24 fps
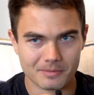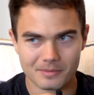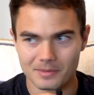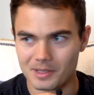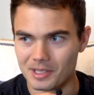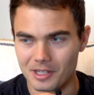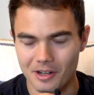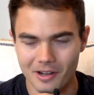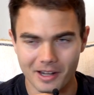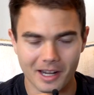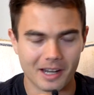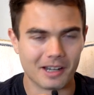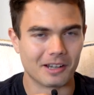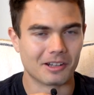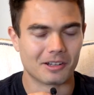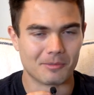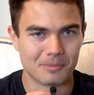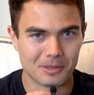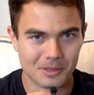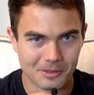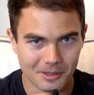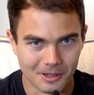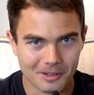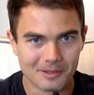staring at a
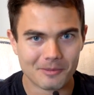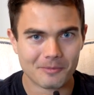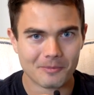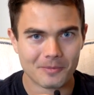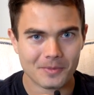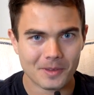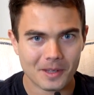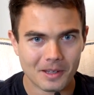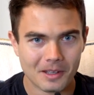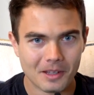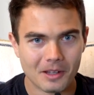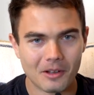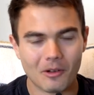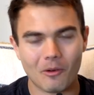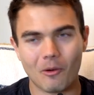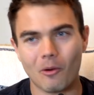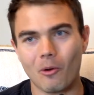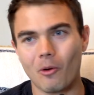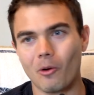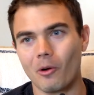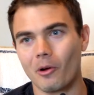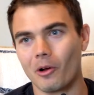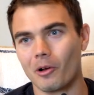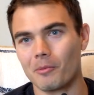computer
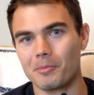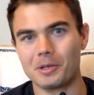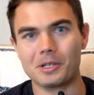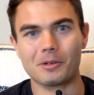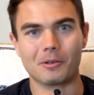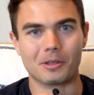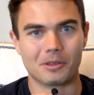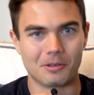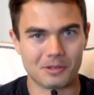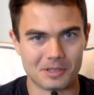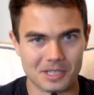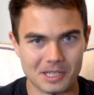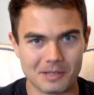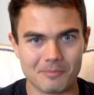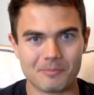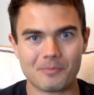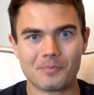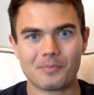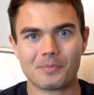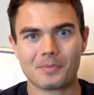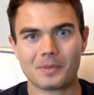or being with your team.